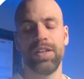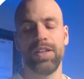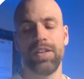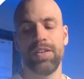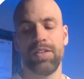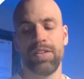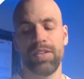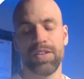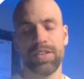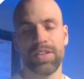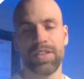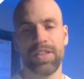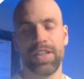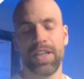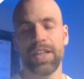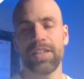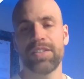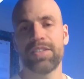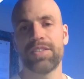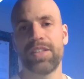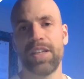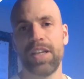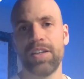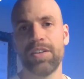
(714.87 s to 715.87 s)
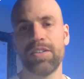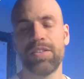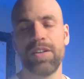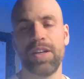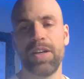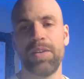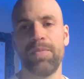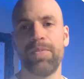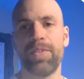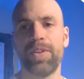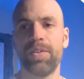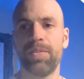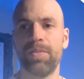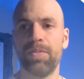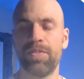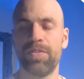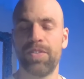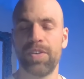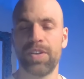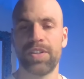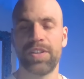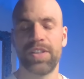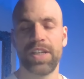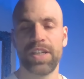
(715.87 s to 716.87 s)
or the next telegram
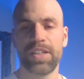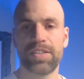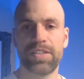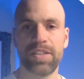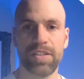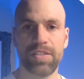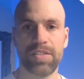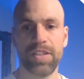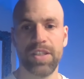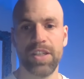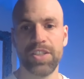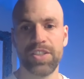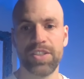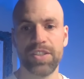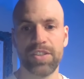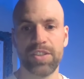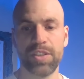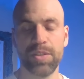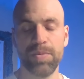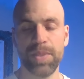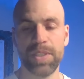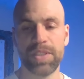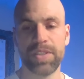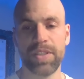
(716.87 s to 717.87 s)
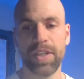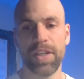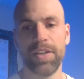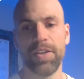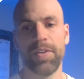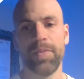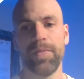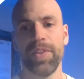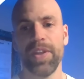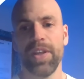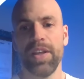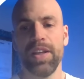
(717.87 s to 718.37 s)
for the next destination is to be sent.